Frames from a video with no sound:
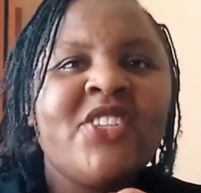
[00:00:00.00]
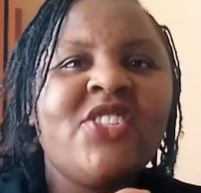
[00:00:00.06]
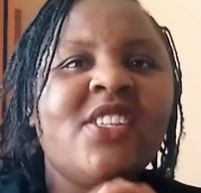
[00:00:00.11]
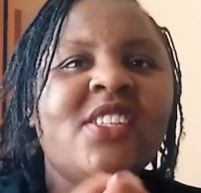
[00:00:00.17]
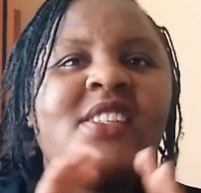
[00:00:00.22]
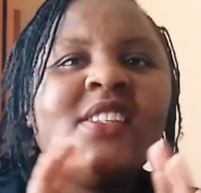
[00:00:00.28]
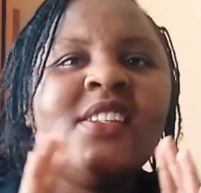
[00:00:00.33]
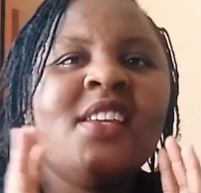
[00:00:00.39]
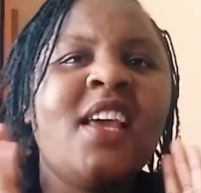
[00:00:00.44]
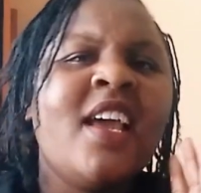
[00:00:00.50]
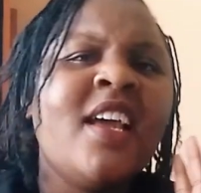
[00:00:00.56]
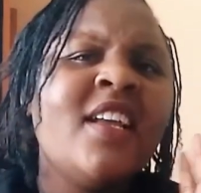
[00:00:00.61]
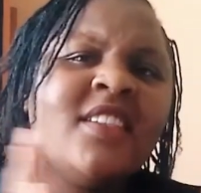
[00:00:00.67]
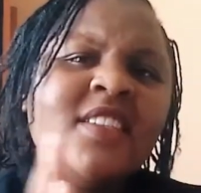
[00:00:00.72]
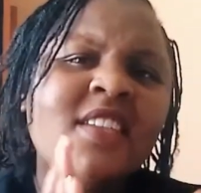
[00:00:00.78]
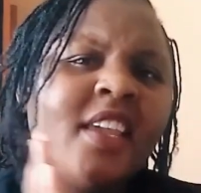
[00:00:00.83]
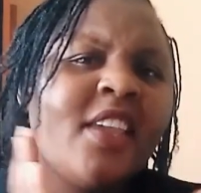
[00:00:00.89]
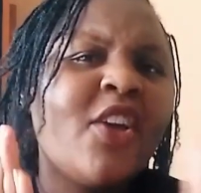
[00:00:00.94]
Just
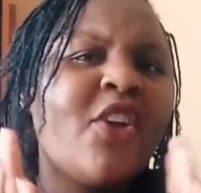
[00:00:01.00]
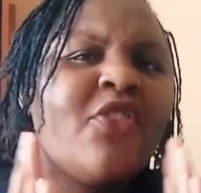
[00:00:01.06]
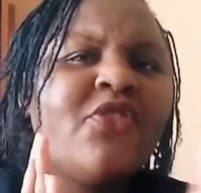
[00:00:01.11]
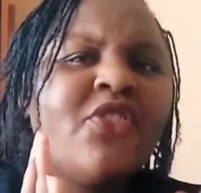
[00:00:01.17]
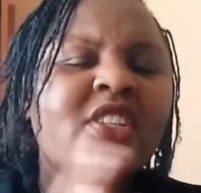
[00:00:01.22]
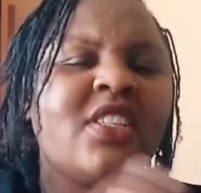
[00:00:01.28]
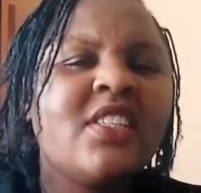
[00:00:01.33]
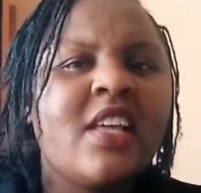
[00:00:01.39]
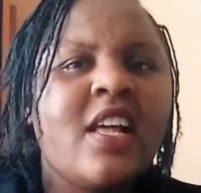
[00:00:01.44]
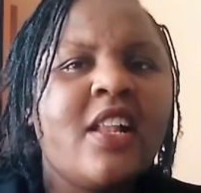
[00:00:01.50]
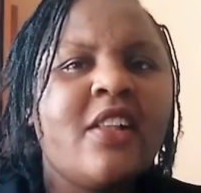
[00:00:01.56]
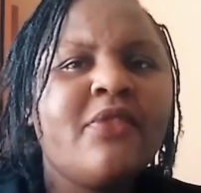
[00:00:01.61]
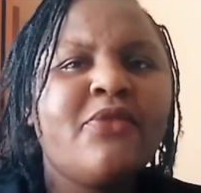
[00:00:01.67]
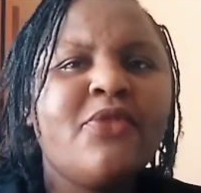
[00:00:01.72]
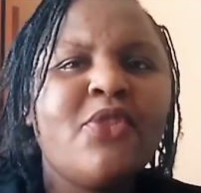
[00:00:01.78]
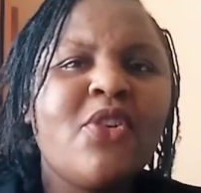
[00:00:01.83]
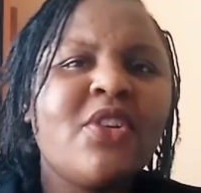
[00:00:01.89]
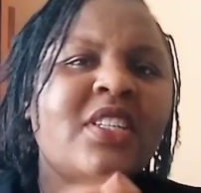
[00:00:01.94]
take care of
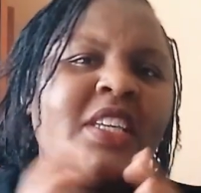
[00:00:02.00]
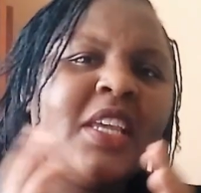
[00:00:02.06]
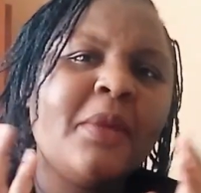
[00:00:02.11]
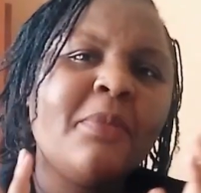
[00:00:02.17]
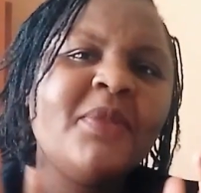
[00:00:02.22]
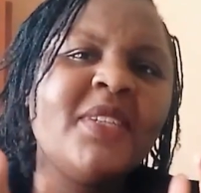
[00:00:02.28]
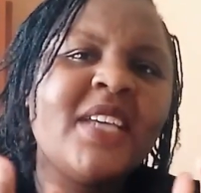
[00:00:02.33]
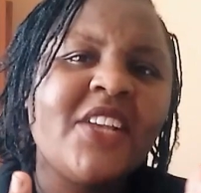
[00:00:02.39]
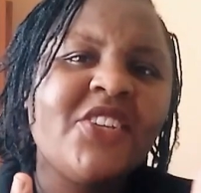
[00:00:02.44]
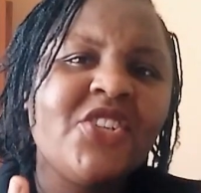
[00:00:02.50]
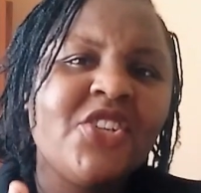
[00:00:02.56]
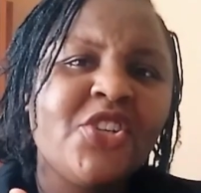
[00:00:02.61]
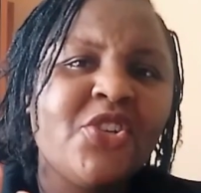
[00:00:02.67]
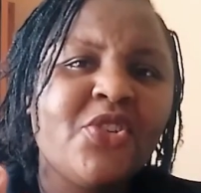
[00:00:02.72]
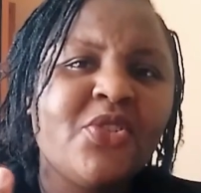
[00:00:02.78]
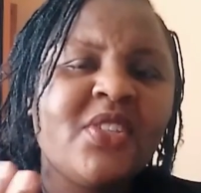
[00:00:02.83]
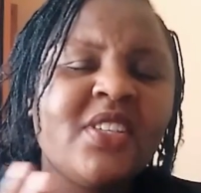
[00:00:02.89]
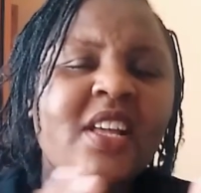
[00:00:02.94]
yourself. Don't keep
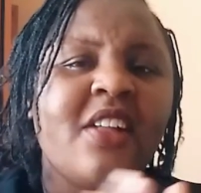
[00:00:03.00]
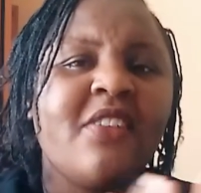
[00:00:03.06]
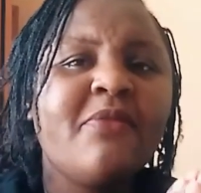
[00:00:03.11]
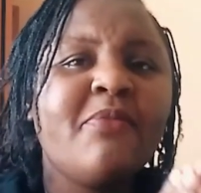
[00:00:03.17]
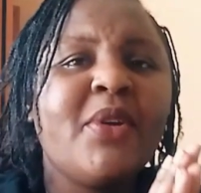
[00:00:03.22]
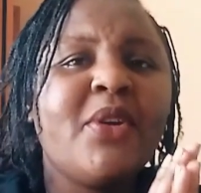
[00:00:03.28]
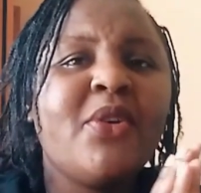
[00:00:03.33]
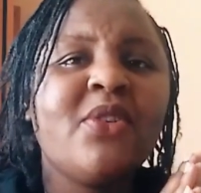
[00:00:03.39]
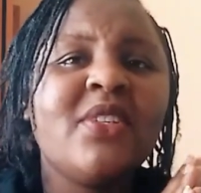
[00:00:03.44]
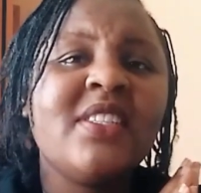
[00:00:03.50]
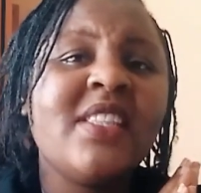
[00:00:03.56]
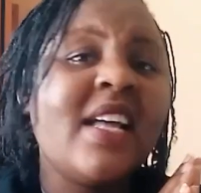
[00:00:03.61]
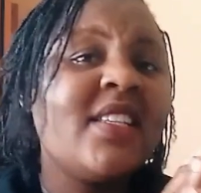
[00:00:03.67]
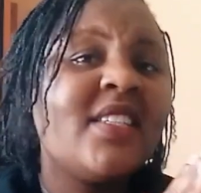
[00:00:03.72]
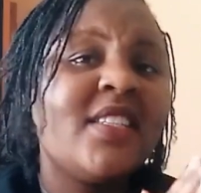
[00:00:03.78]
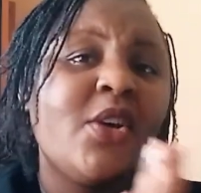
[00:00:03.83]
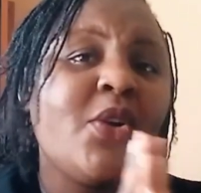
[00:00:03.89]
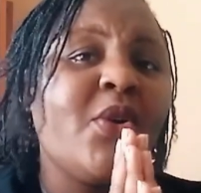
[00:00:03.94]
touching yourself because
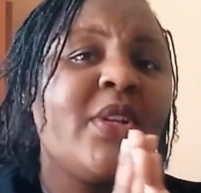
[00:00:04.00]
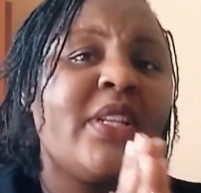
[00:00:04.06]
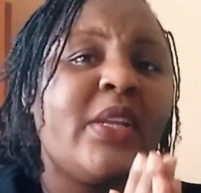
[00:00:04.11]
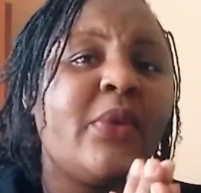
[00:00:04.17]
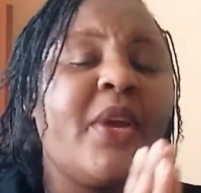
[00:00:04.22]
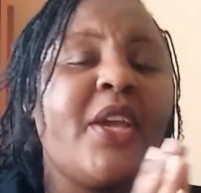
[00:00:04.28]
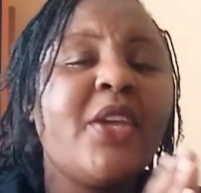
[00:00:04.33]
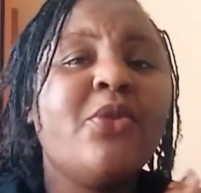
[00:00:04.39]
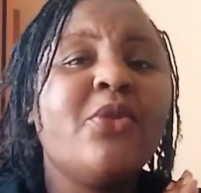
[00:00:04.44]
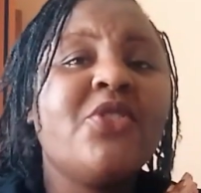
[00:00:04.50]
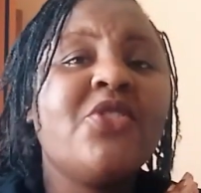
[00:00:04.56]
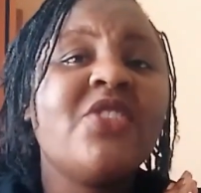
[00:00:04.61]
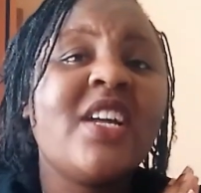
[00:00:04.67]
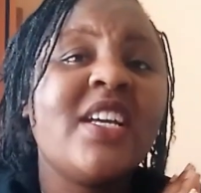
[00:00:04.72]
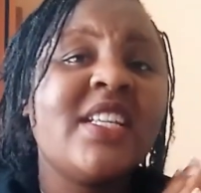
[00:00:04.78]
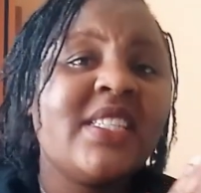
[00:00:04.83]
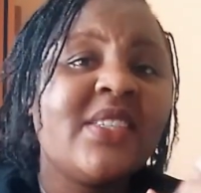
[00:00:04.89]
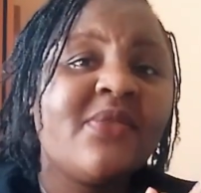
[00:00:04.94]
that's the only way you'll
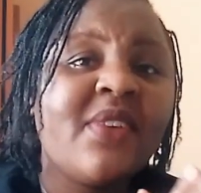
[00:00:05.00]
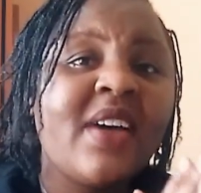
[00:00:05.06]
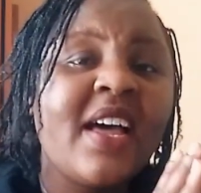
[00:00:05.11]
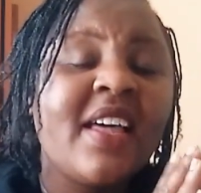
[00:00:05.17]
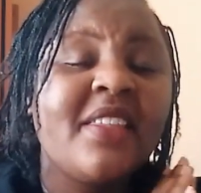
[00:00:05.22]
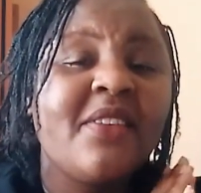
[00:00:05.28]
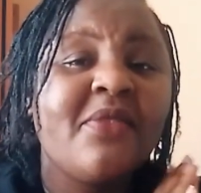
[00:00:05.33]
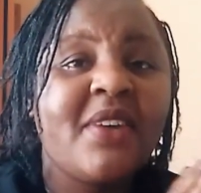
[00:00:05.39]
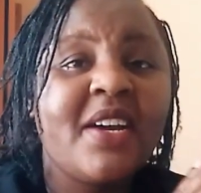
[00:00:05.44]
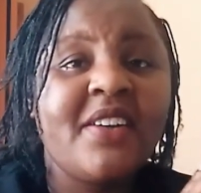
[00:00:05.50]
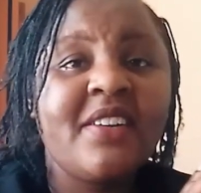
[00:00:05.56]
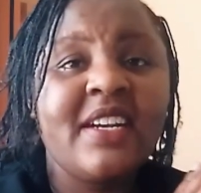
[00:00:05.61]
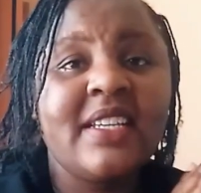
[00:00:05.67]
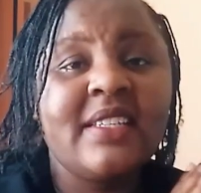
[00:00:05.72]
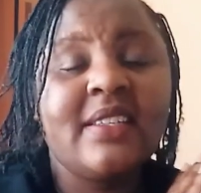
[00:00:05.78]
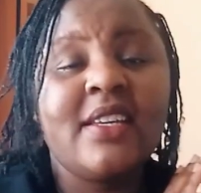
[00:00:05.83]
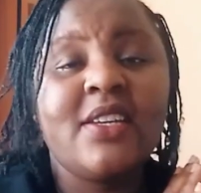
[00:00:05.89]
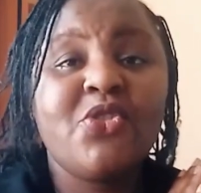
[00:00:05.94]
transfer the
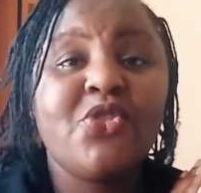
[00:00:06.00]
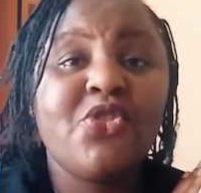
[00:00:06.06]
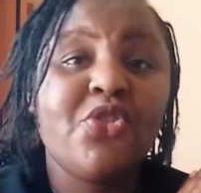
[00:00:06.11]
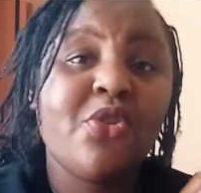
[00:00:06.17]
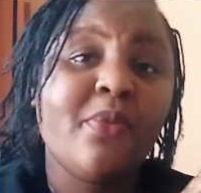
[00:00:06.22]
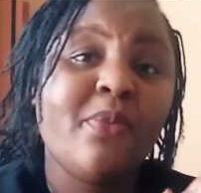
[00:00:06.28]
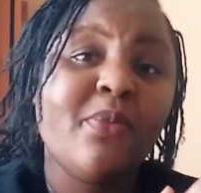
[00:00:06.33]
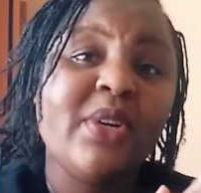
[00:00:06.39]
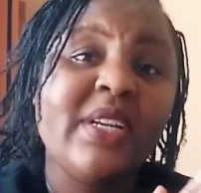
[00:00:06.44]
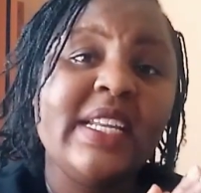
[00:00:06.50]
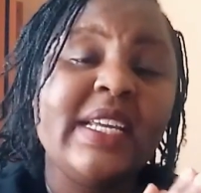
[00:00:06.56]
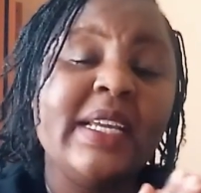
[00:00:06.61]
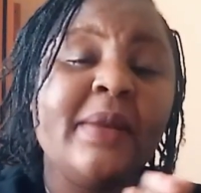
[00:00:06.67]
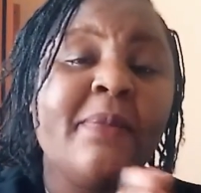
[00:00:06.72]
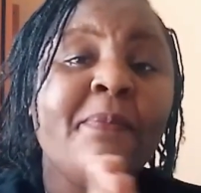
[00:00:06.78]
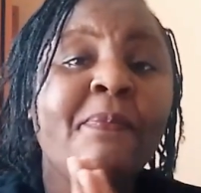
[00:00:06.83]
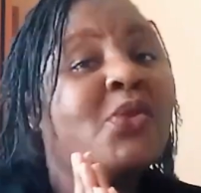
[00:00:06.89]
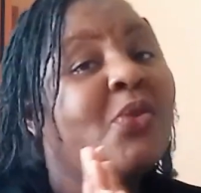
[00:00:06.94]
virus into your
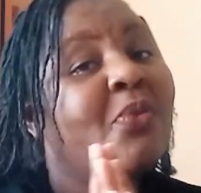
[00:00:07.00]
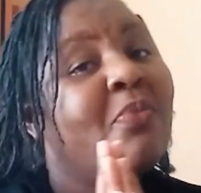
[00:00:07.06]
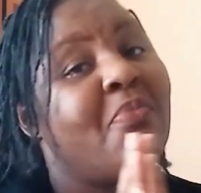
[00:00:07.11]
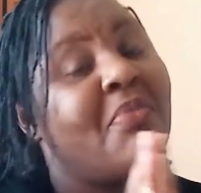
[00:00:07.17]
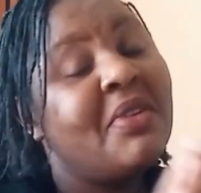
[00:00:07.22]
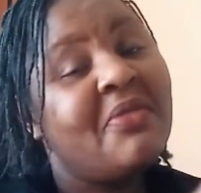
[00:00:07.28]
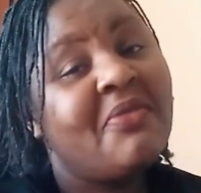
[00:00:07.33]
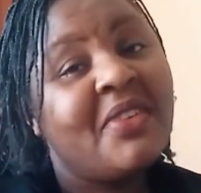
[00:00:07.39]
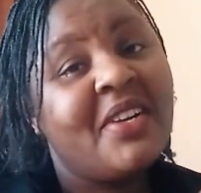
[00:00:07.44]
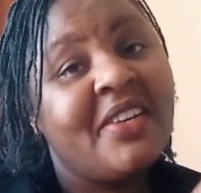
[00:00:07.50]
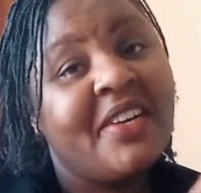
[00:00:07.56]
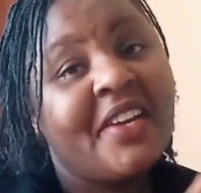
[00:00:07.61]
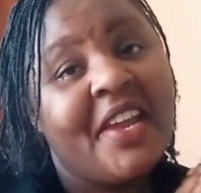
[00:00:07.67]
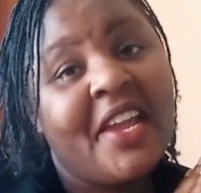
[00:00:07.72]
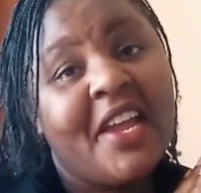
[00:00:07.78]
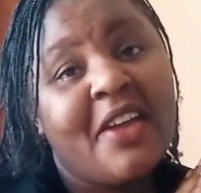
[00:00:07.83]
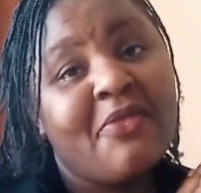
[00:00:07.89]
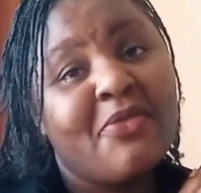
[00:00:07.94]
body. So be very
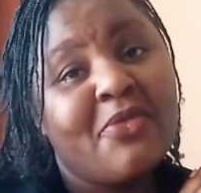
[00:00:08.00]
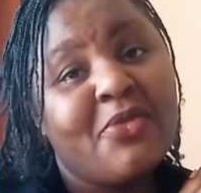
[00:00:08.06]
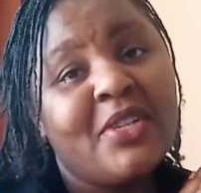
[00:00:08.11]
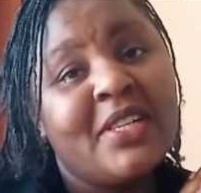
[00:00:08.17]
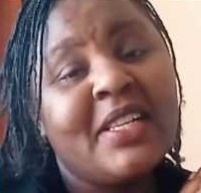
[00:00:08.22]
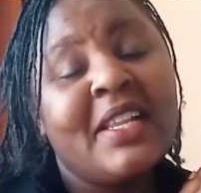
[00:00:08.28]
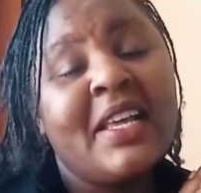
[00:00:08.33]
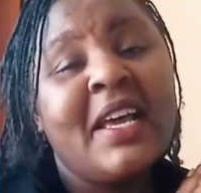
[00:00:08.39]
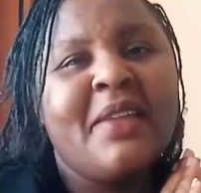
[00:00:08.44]
careful